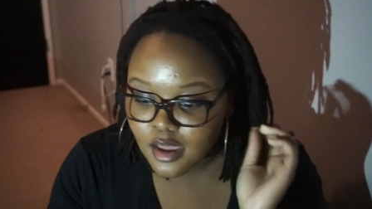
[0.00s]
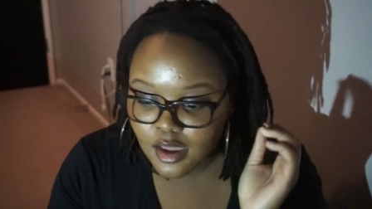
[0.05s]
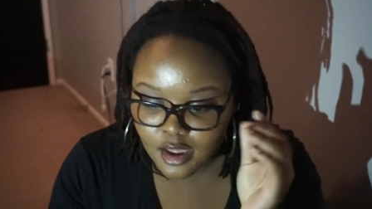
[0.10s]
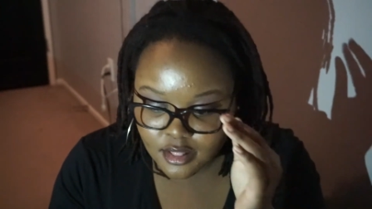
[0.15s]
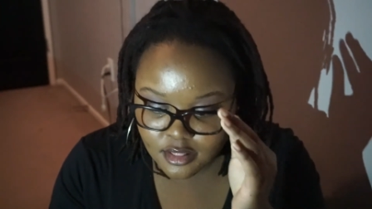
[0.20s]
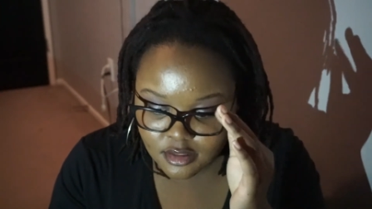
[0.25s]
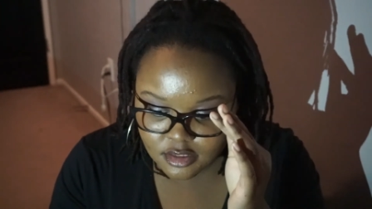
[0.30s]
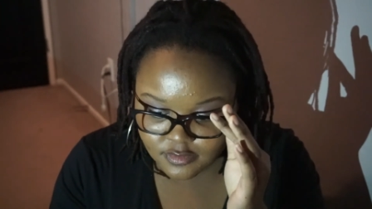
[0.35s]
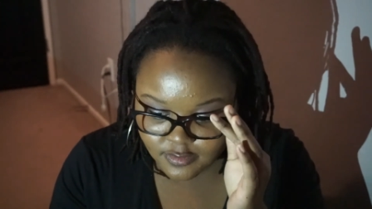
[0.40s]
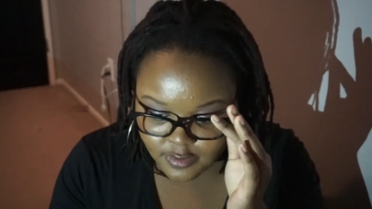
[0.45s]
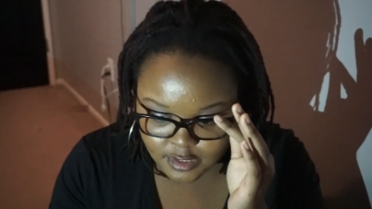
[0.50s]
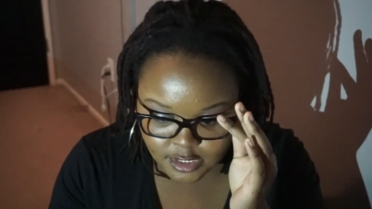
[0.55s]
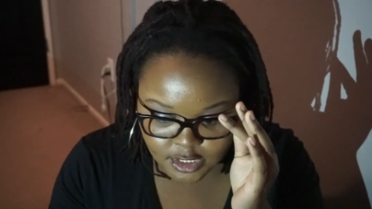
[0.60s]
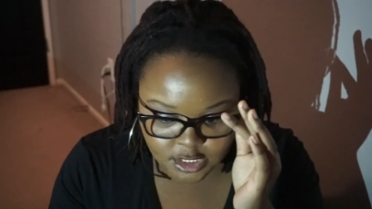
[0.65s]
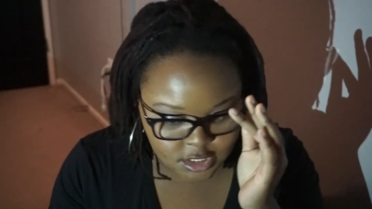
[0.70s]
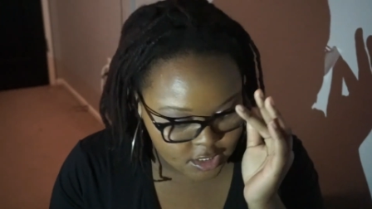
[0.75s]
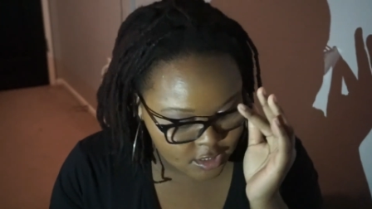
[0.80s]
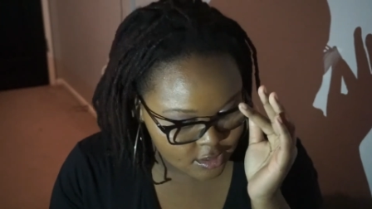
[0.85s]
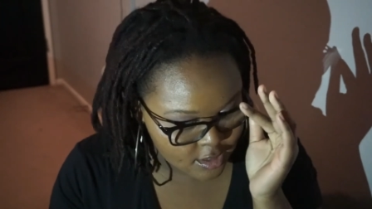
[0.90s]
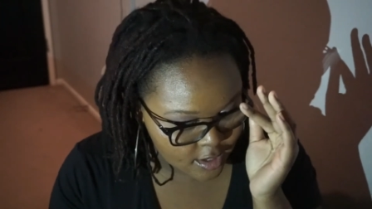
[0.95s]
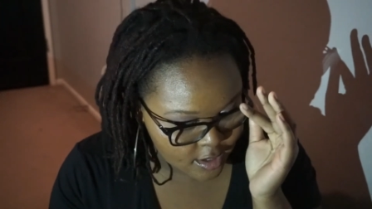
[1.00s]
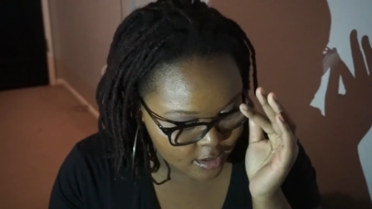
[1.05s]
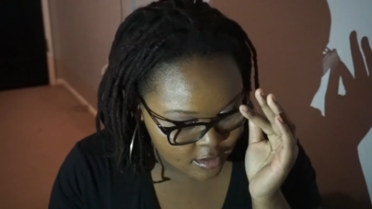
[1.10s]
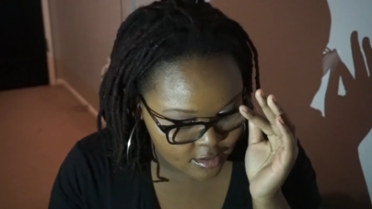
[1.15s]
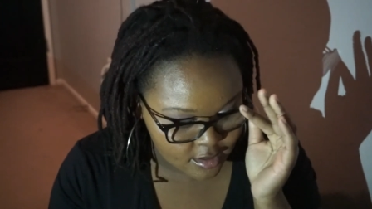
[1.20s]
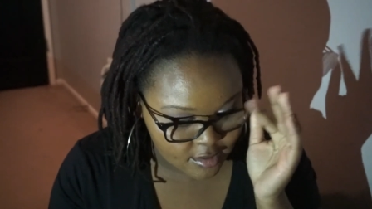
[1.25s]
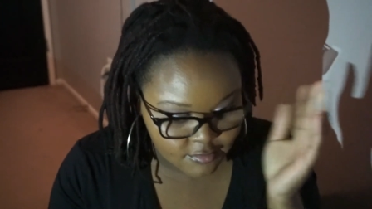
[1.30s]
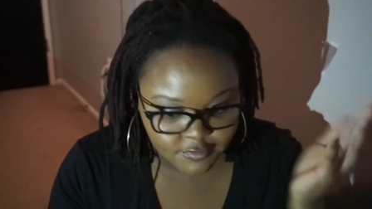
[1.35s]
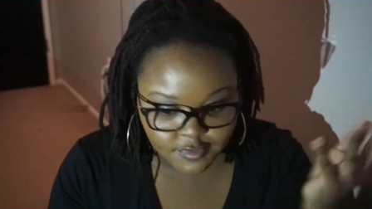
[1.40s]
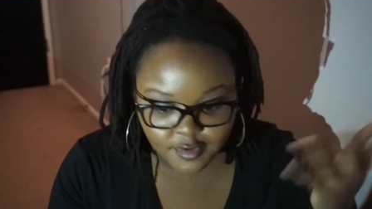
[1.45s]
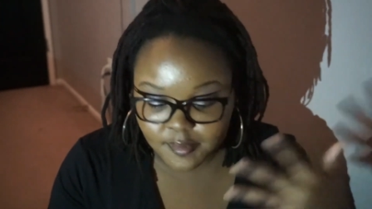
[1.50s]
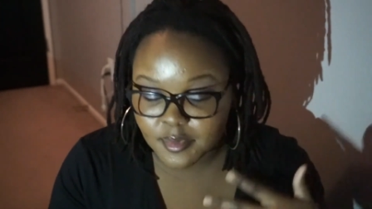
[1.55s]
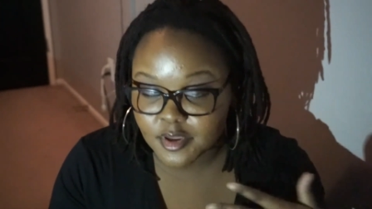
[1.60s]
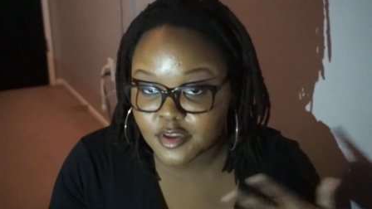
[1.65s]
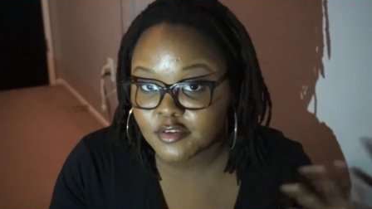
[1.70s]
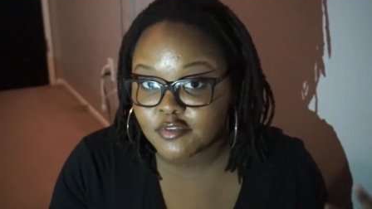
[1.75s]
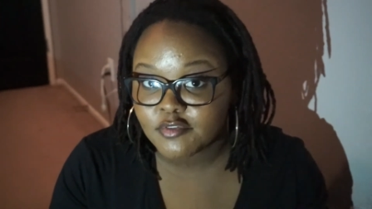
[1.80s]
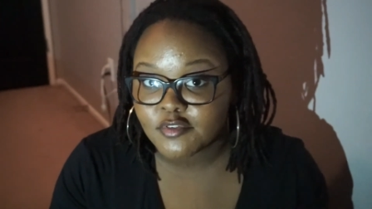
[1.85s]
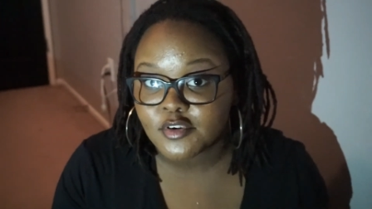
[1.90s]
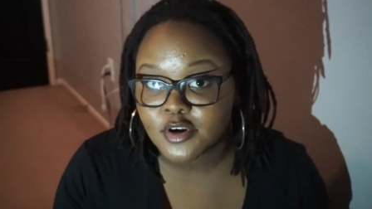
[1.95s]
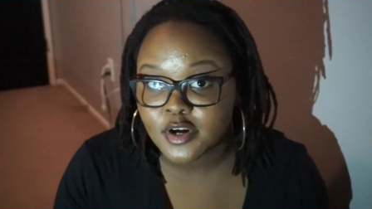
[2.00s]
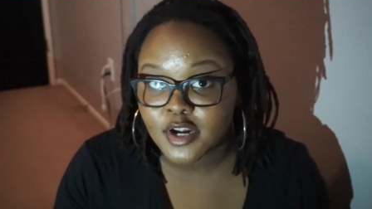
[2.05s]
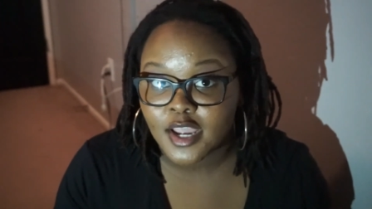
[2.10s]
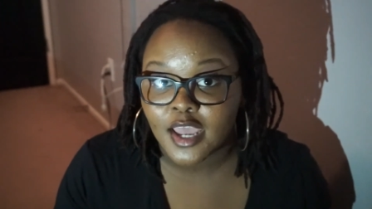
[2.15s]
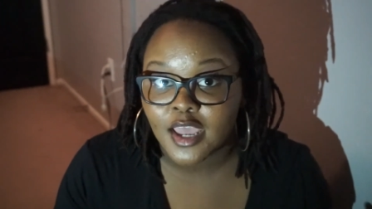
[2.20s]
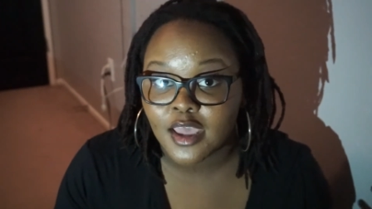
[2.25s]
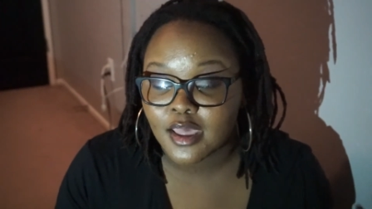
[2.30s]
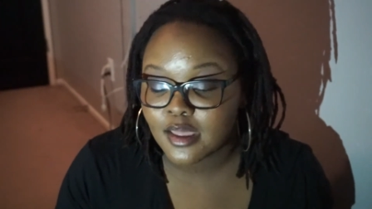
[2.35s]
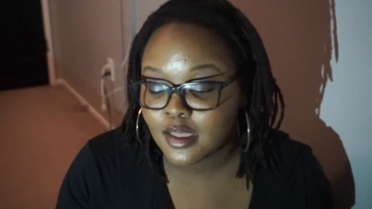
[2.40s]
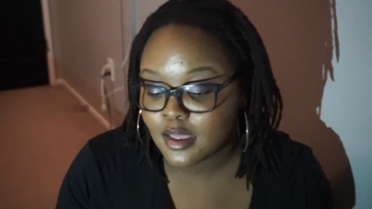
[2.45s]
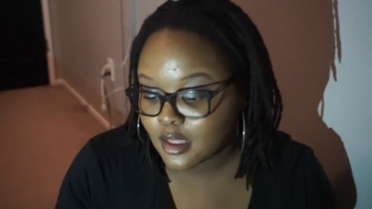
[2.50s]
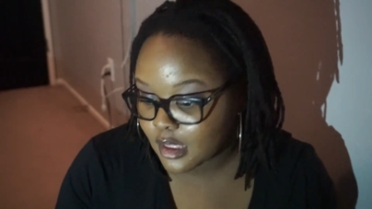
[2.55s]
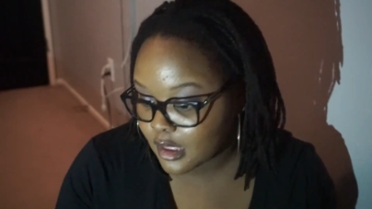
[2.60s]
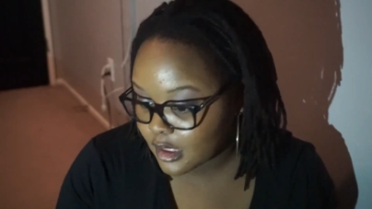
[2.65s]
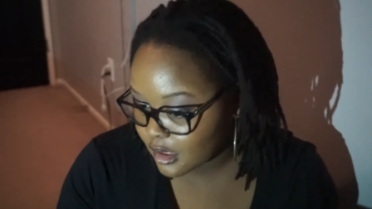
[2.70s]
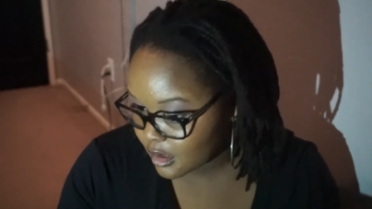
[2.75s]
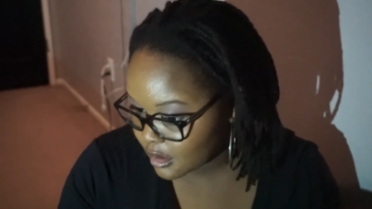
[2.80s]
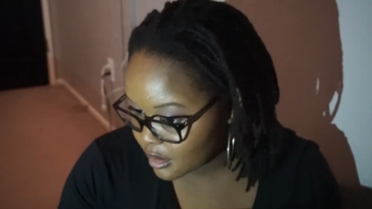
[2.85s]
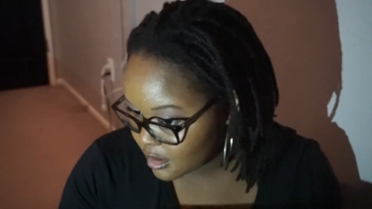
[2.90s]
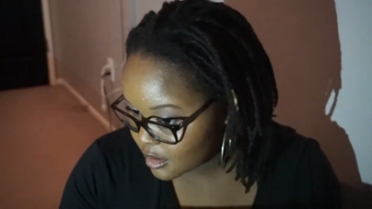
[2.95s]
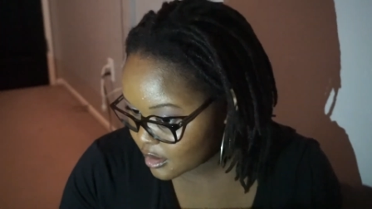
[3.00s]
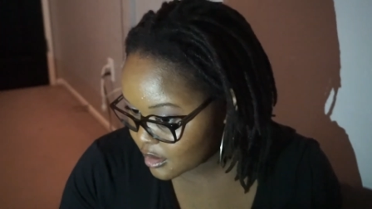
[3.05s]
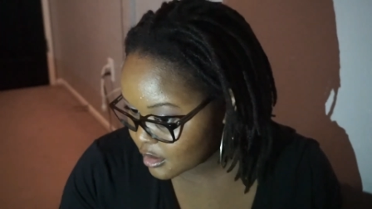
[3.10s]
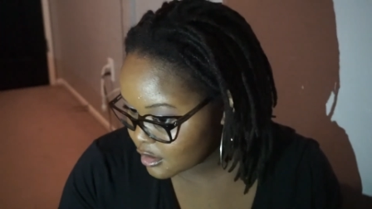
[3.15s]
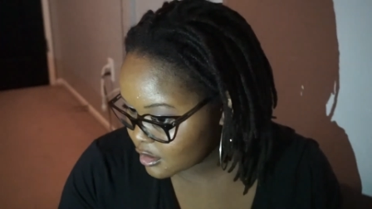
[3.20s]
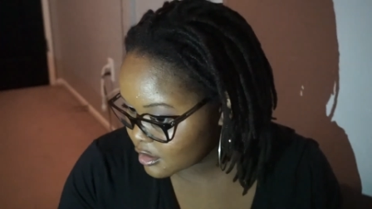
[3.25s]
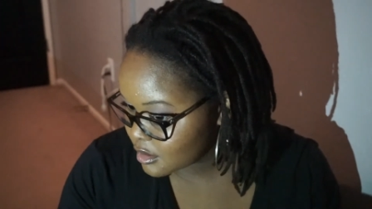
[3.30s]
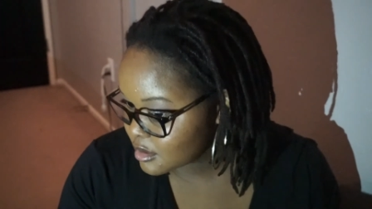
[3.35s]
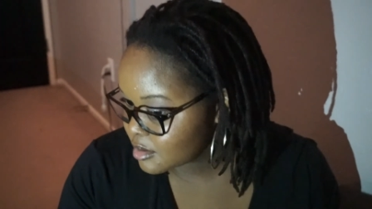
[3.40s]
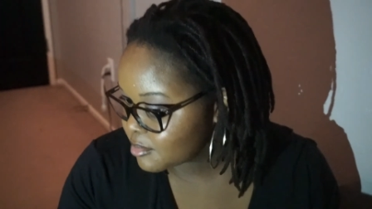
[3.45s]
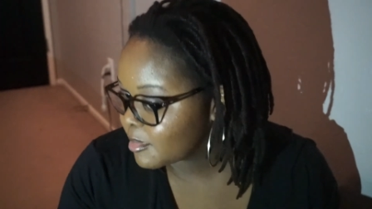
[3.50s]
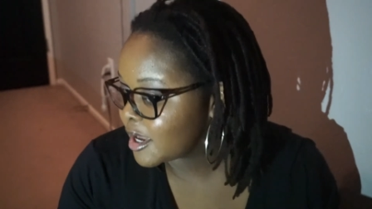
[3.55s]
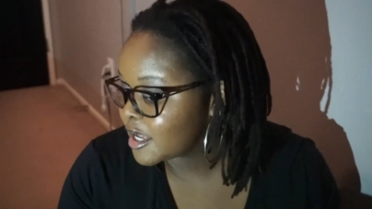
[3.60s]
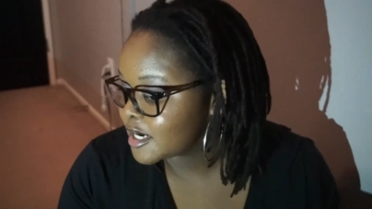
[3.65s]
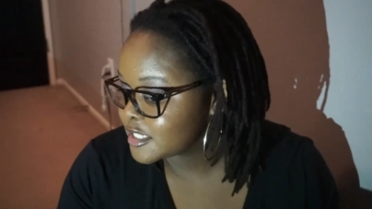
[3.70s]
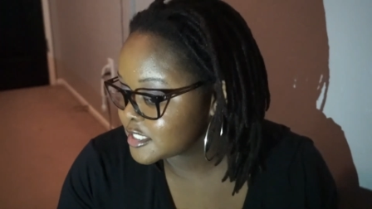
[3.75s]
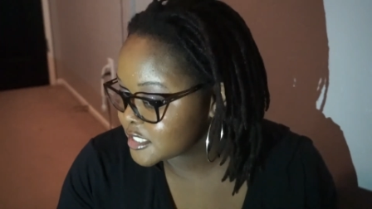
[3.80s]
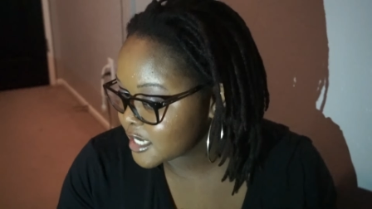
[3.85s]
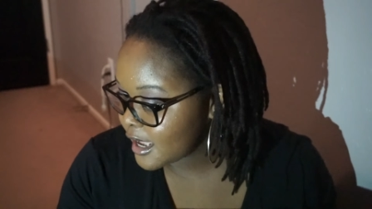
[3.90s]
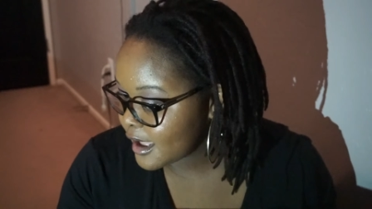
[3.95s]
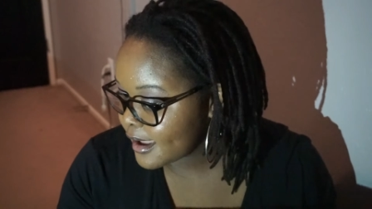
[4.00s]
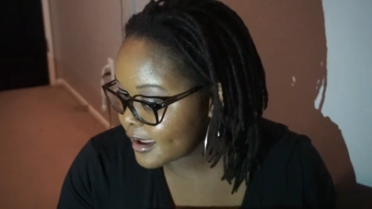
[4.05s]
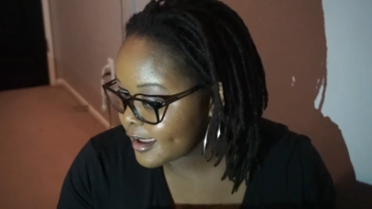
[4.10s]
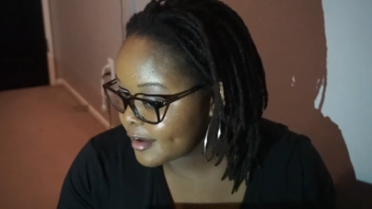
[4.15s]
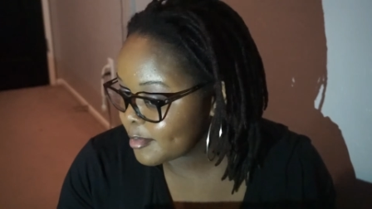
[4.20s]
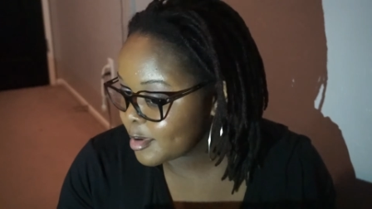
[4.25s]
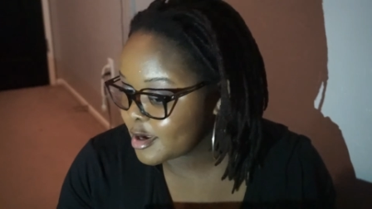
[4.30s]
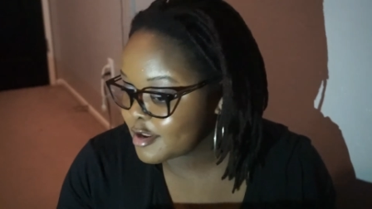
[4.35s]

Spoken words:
And this foundation held up for me for a good amount of time.